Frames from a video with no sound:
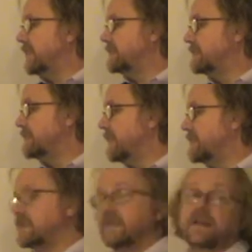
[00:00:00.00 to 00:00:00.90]
S is
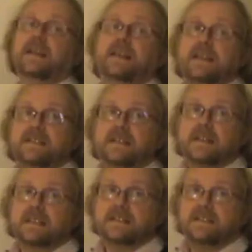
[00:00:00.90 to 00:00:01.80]
negative is that
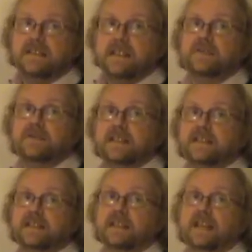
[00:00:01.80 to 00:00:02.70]
there's a
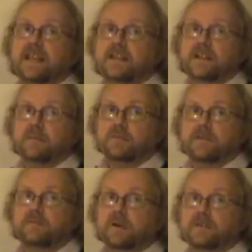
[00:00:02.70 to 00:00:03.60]
decrease in the number
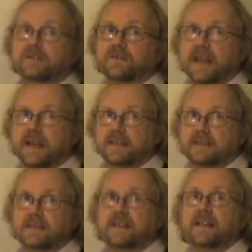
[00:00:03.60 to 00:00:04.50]
of moles of
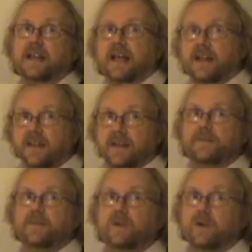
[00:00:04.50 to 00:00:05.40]
gas, and
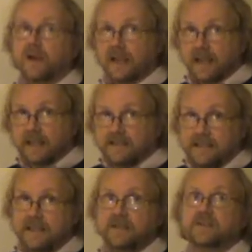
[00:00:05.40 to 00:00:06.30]
therefore a
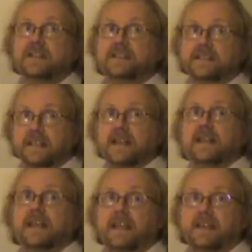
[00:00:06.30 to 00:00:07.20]
decrease
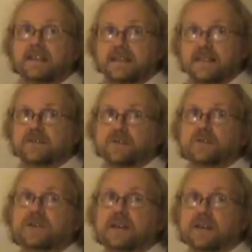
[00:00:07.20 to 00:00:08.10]
in the
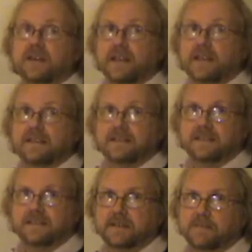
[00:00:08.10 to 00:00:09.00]
disorder in the
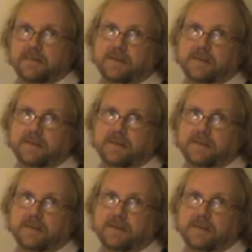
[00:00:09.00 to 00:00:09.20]
system.